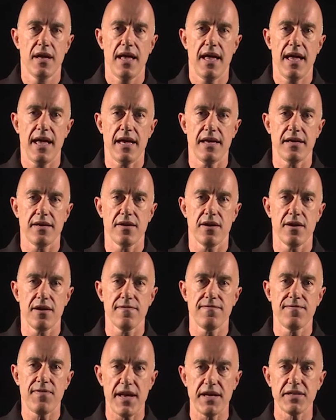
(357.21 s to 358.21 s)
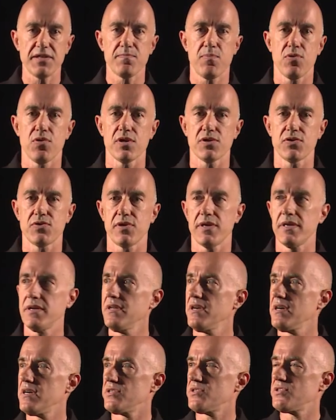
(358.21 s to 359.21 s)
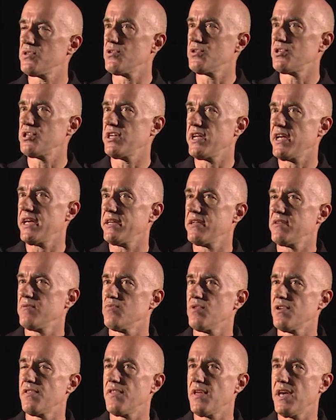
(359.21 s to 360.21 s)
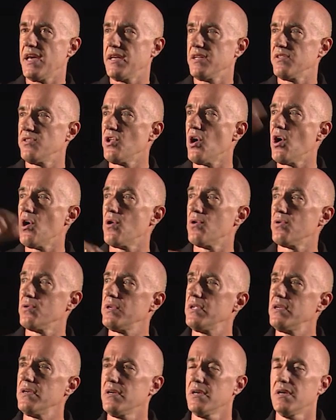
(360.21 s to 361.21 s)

a uh, phase portrait associated with a node.